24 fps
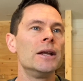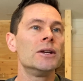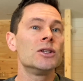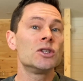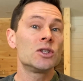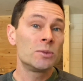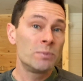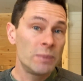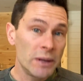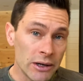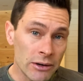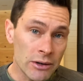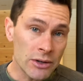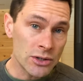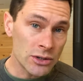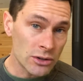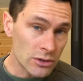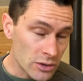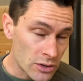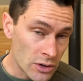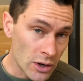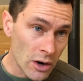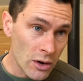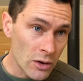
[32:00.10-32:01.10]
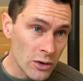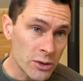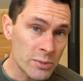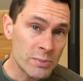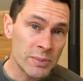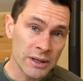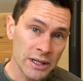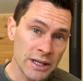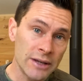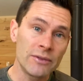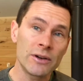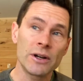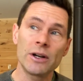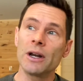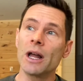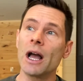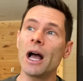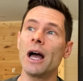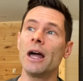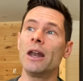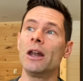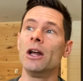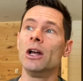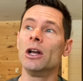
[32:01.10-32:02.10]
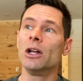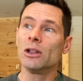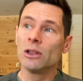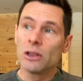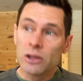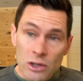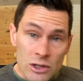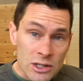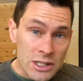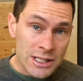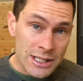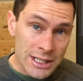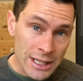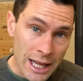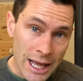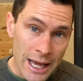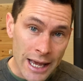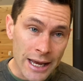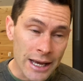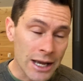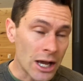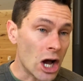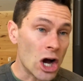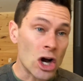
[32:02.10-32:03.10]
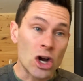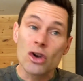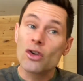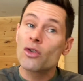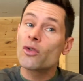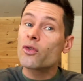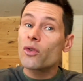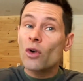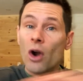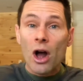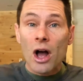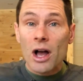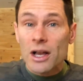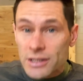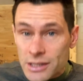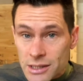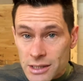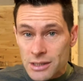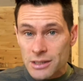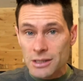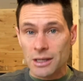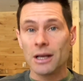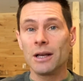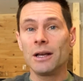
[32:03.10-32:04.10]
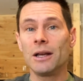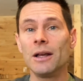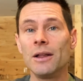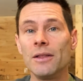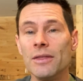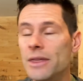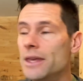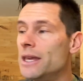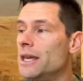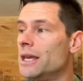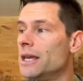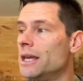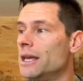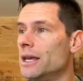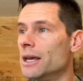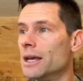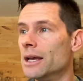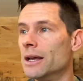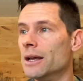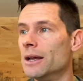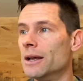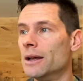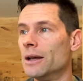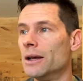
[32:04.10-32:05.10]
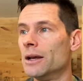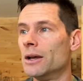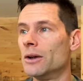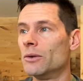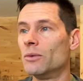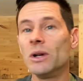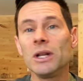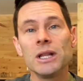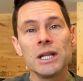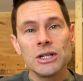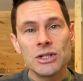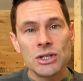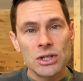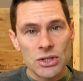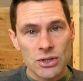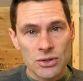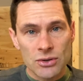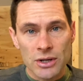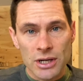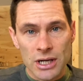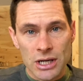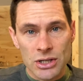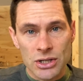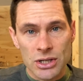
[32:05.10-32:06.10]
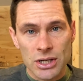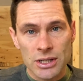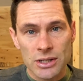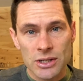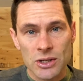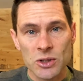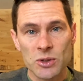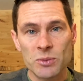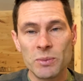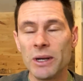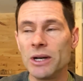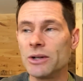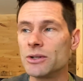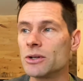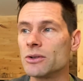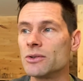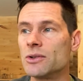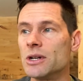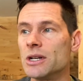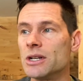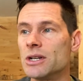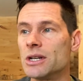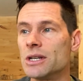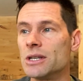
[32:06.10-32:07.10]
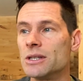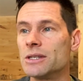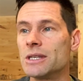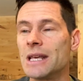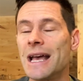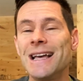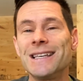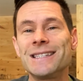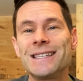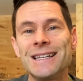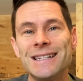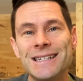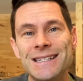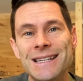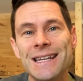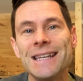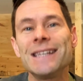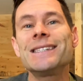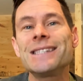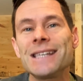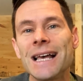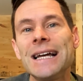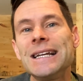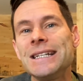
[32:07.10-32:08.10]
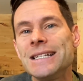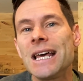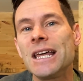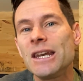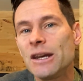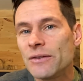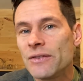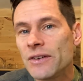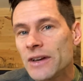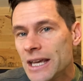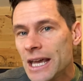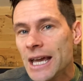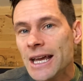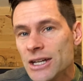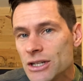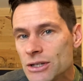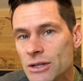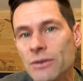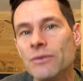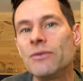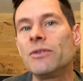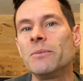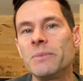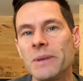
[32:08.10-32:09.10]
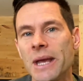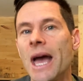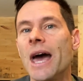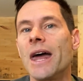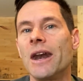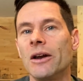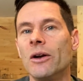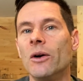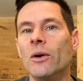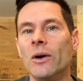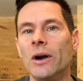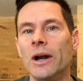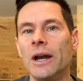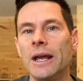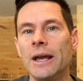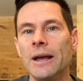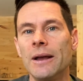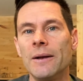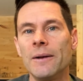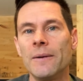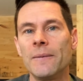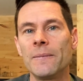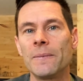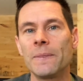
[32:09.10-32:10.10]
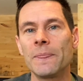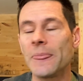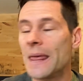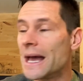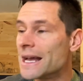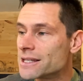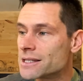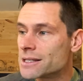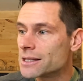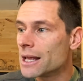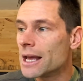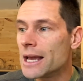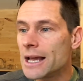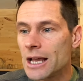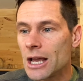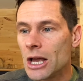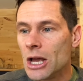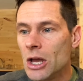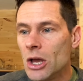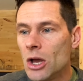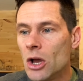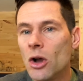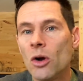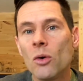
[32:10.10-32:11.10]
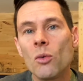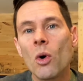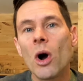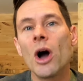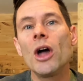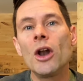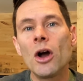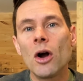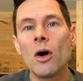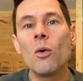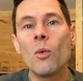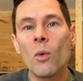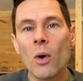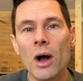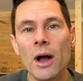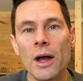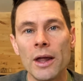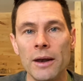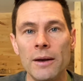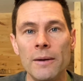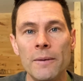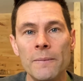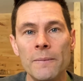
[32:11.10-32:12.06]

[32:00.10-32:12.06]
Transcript: spiritual growth, believe it or not, looks like, across the religious traditions and spiritual traditions, as a disidentification from category. That's like 101.